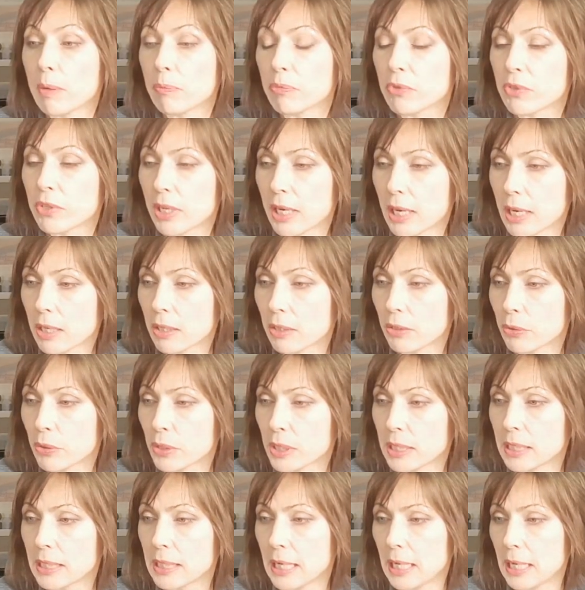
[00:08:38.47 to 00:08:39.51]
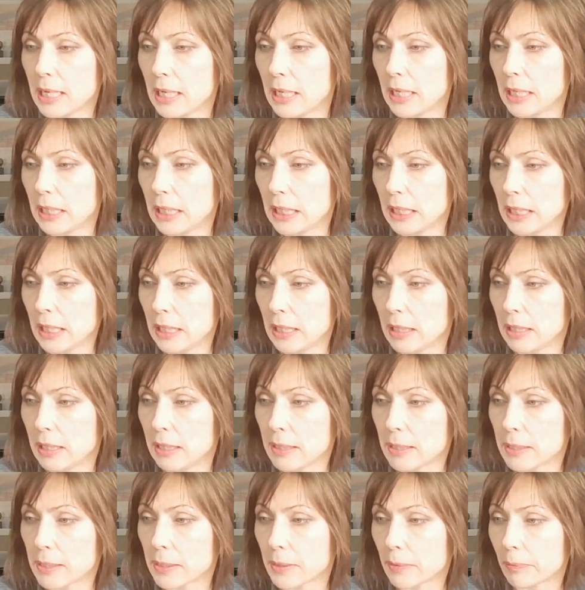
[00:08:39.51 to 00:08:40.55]
What I'm trying to say
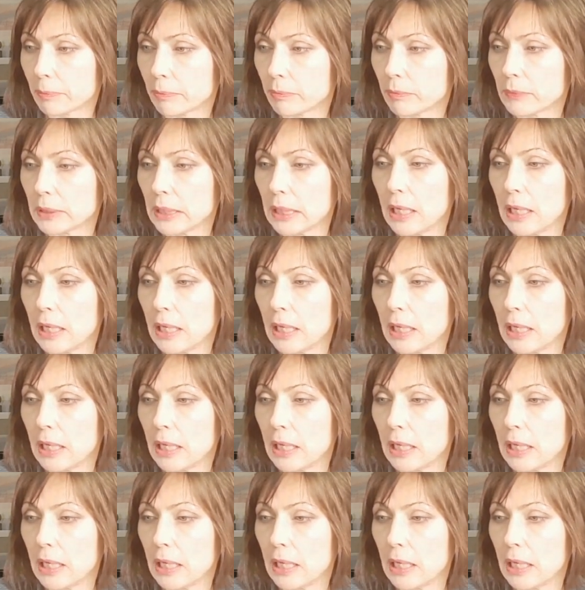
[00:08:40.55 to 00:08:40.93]
is,